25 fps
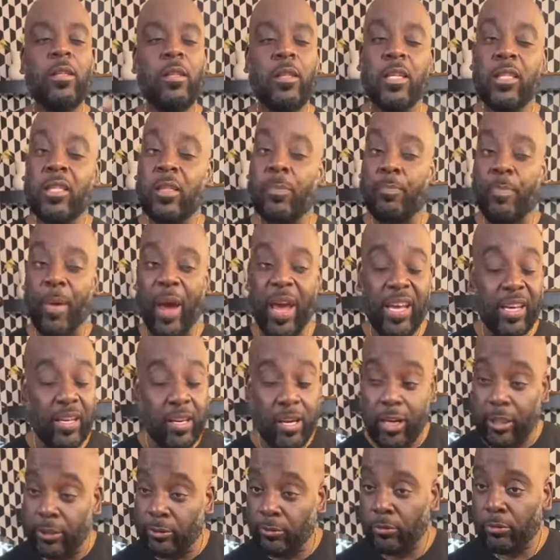this
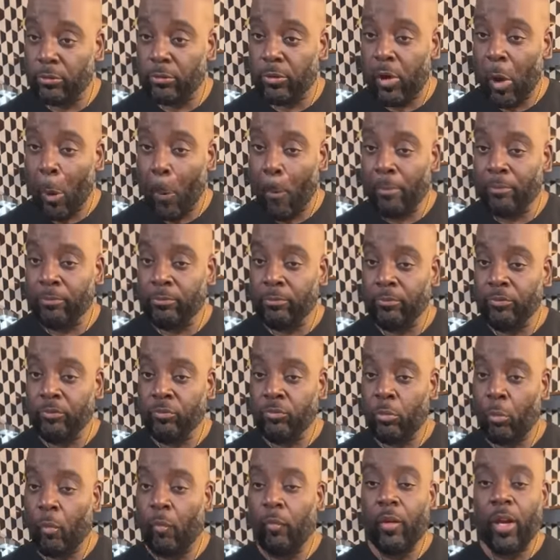bacon
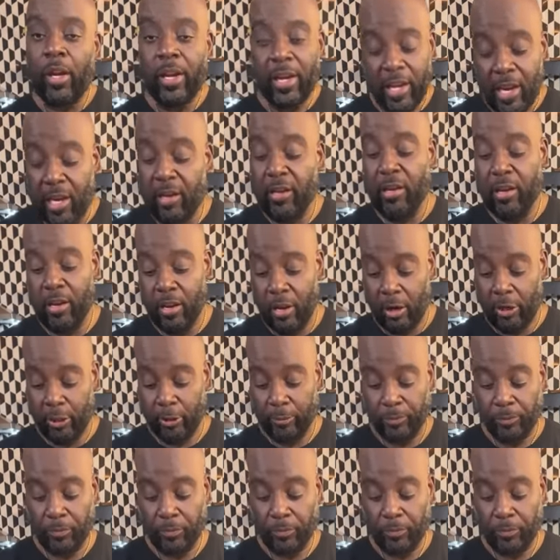in here,